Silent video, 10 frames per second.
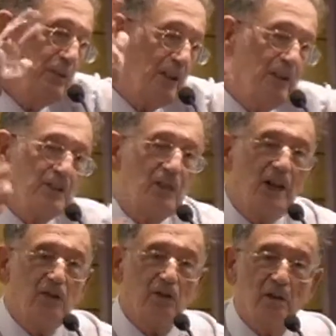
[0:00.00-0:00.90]
various
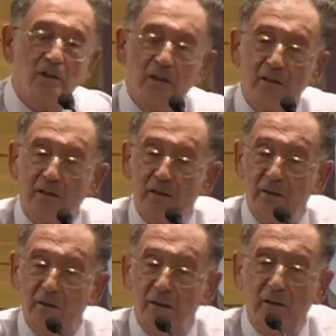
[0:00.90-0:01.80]
angels and
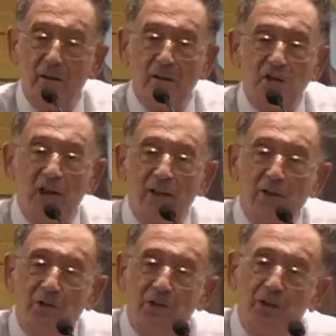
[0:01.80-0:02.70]

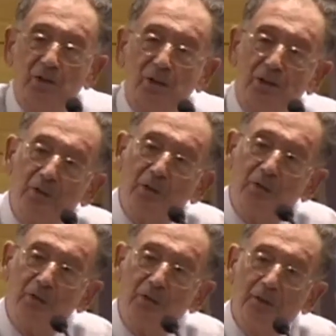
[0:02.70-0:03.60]
saints and so on and so
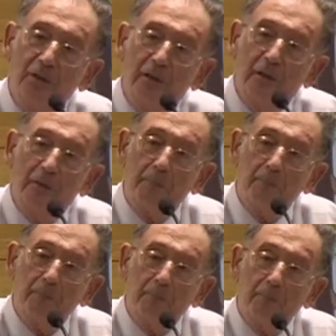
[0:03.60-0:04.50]
forth.
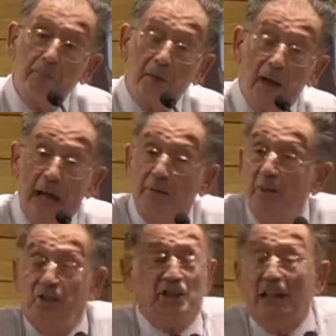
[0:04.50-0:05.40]

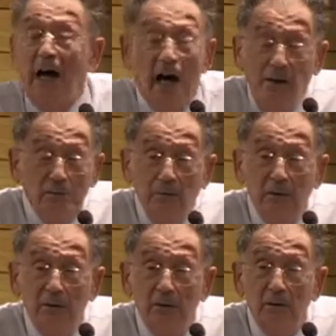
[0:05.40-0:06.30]
And Islam?
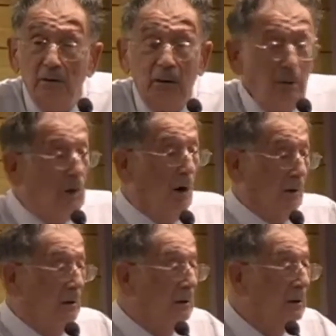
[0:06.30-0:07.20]
Come on.